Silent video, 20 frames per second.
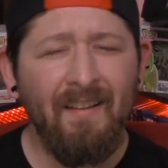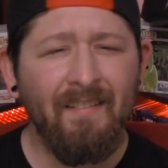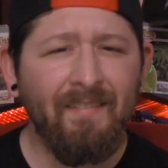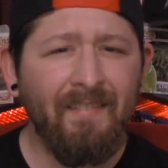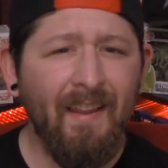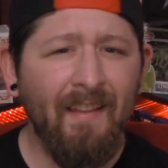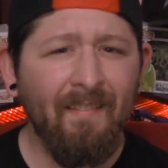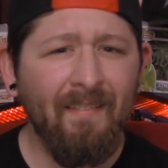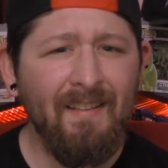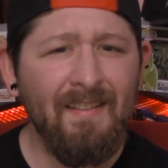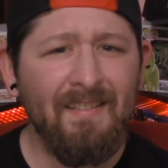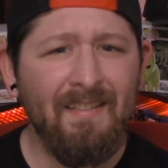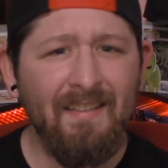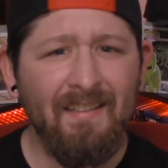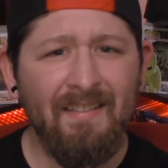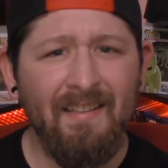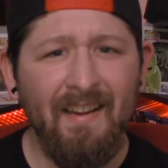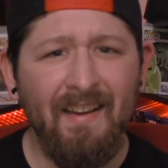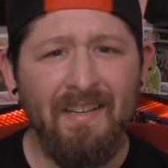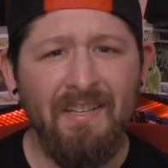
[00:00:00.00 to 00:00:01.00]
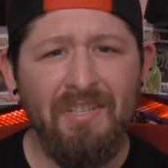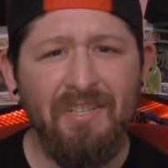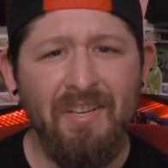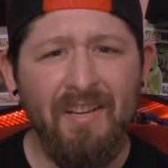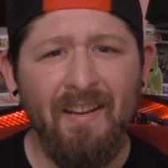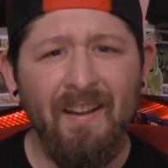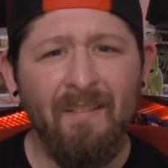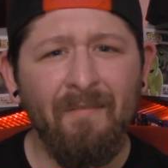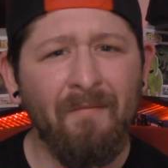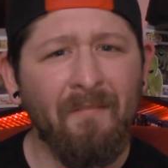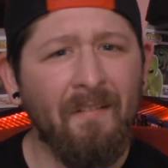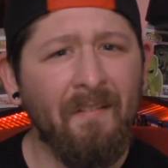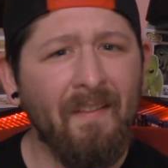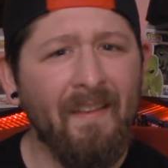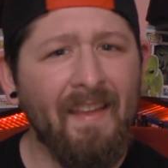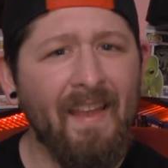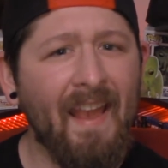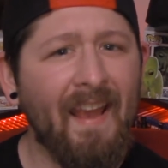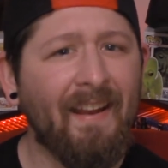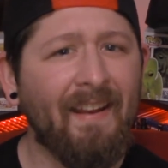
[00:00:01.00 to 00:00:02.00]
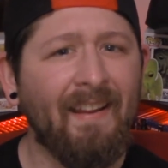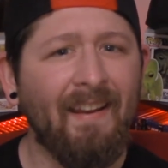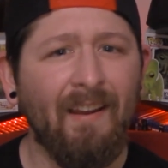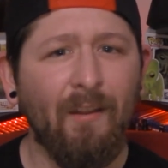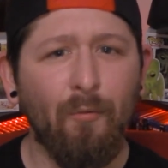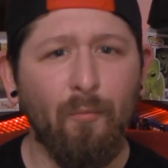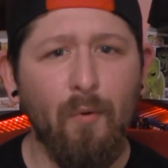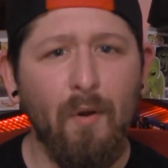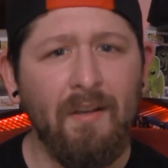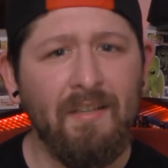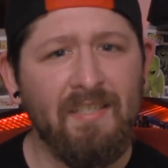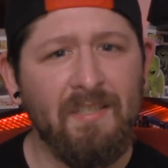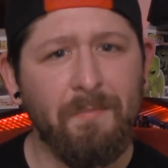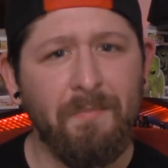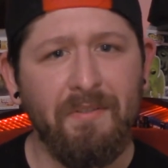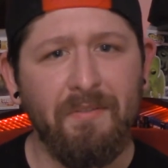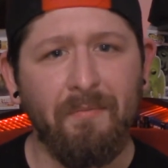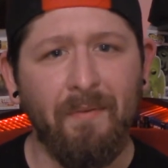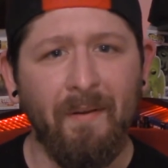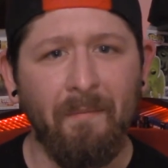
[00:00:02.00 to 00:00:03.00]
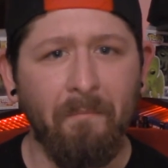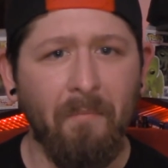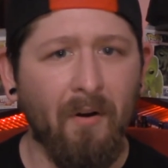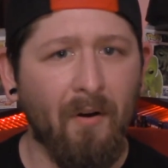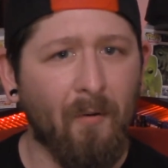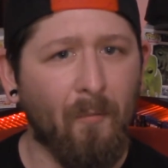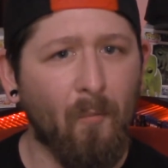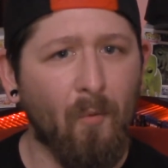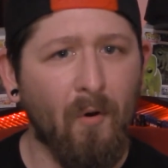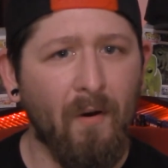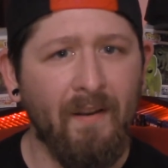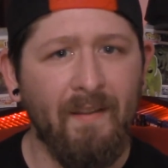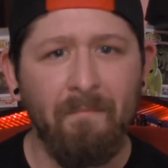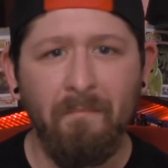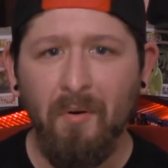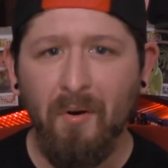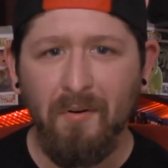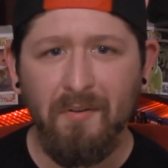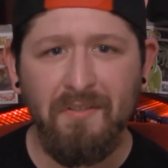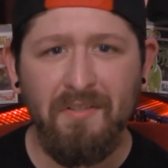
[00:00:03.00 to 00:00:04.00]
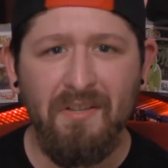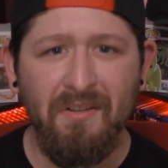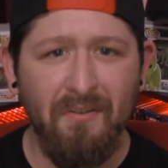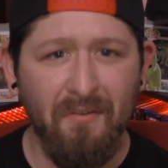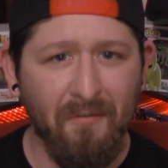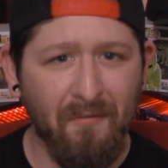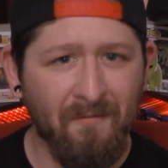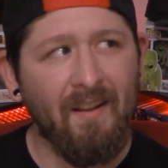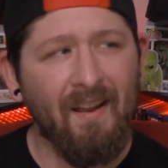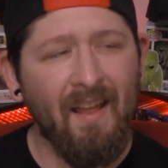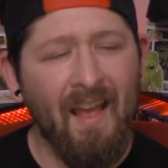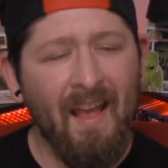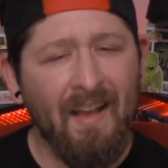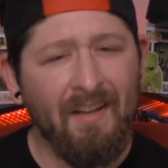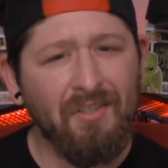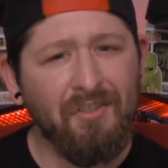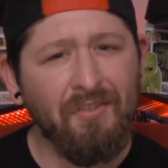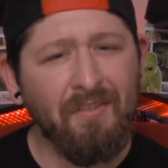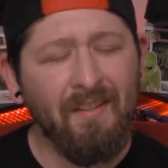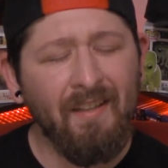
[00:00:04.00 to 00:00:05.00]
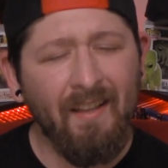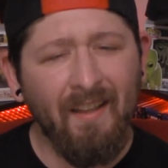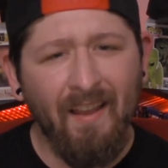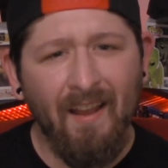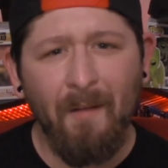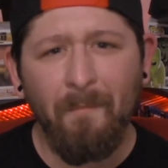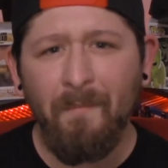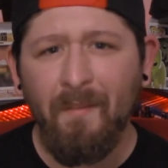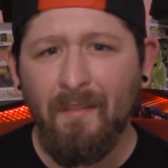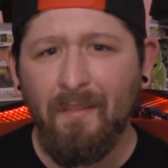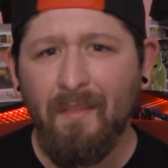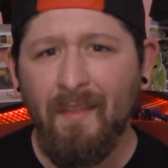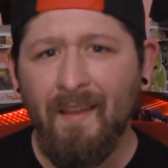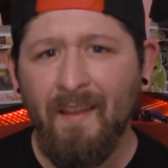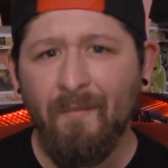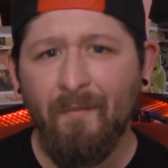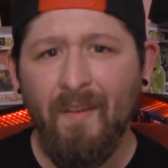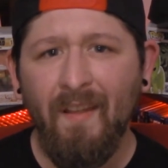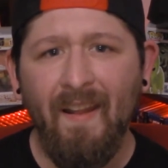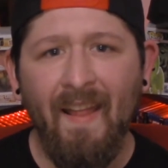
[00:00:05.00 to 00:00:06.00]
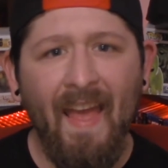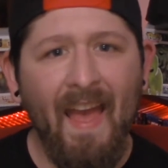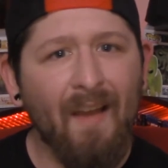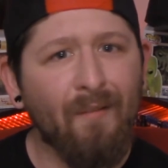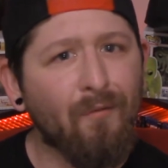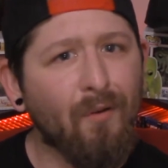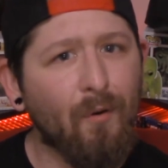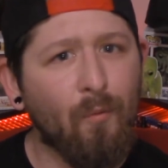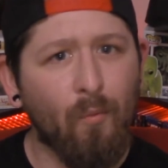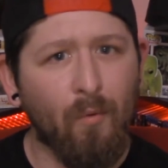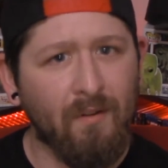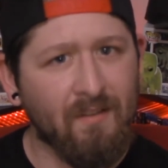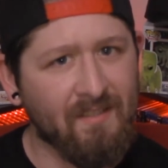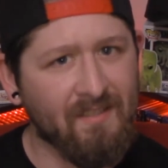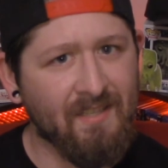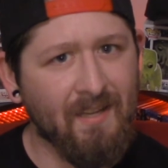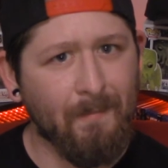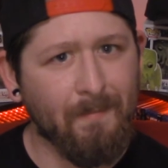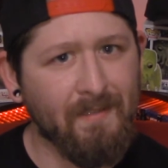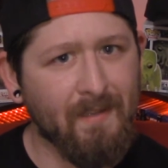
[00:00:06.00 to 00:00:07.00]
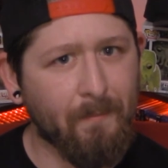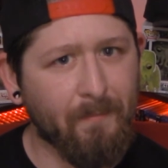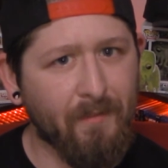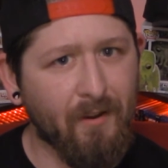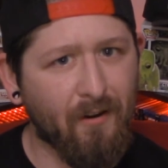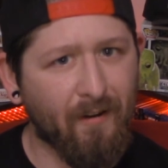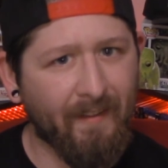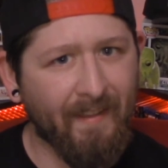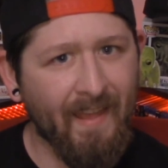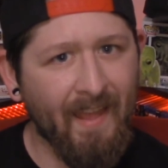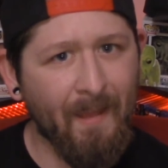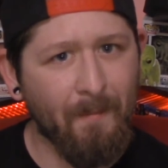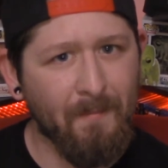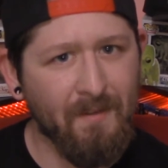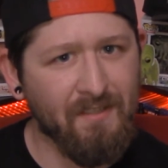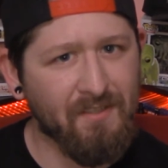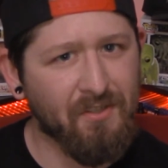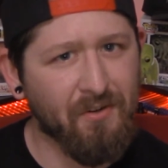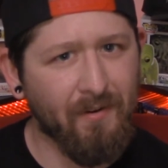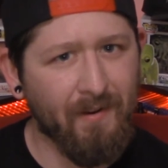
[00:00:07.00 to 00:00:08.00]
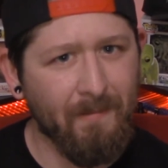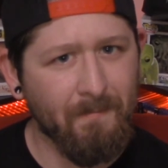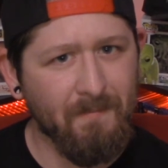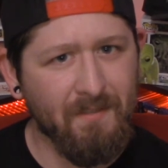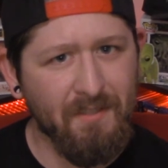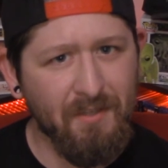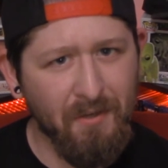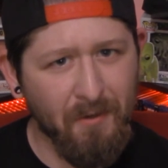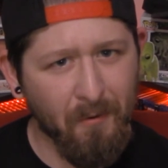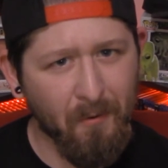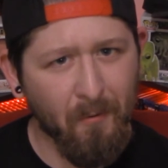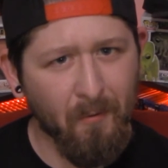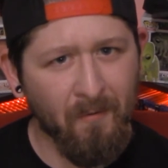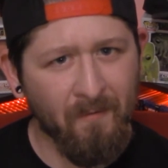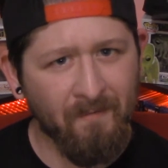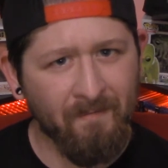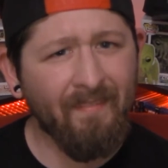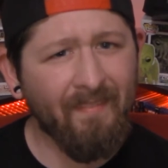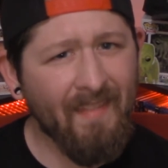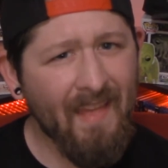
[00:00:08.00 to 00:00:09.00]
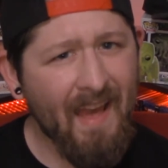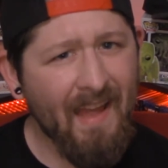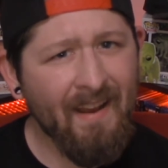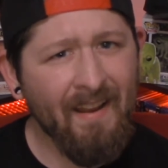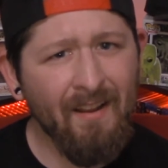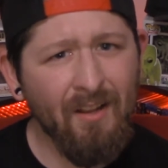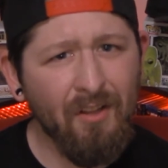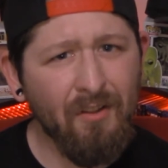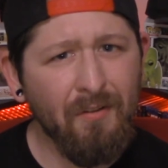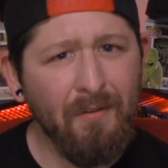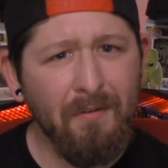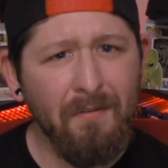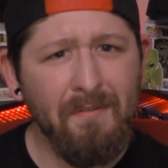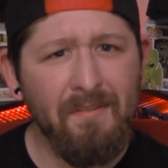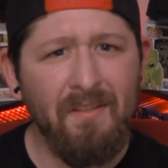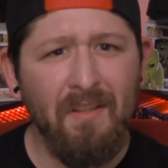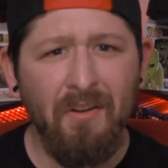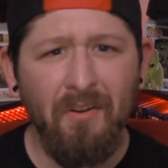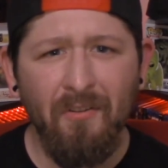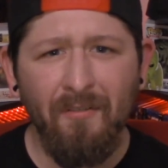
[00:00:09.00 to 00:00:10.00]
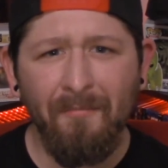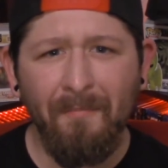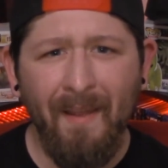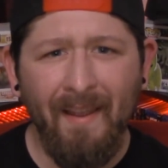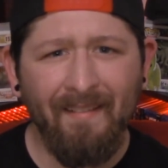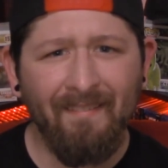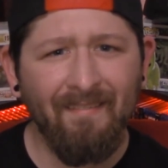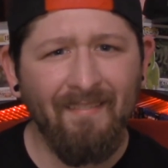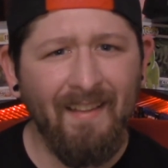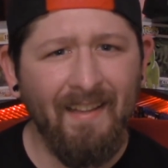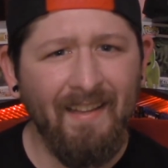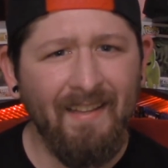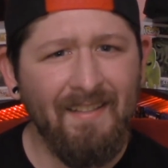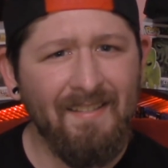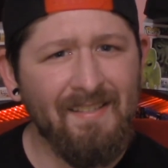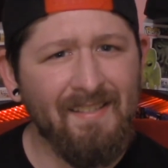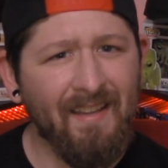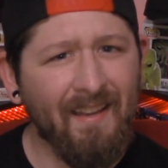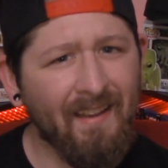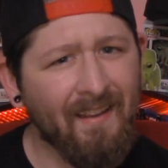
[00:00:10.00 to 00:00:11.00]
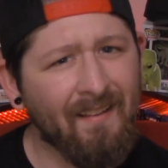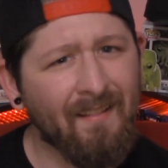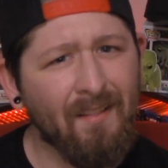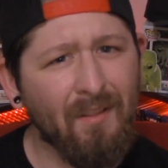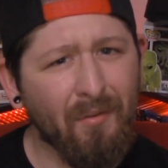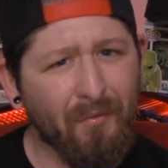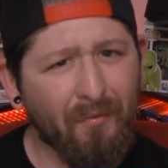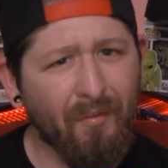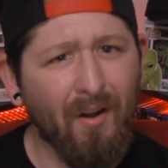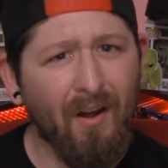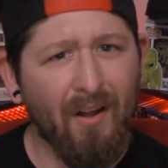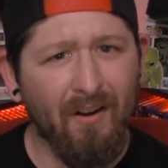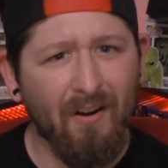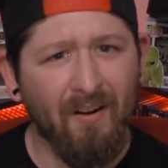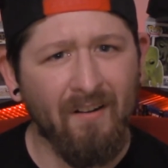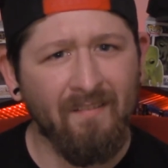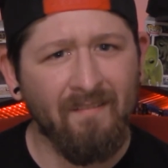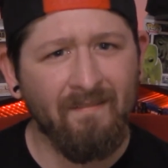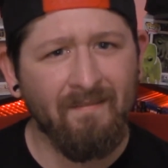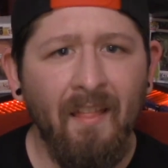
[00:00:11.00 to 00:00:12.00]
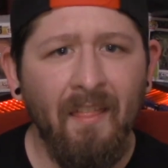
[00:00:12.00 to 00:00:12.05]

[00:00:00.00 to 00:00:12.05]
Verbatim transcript: Needless to say, she didn't really gain any rust between part 1 and part 2. Actually, come to think of it, everyone steps up their game in Scream 2. That includes the new main leads and the fodder.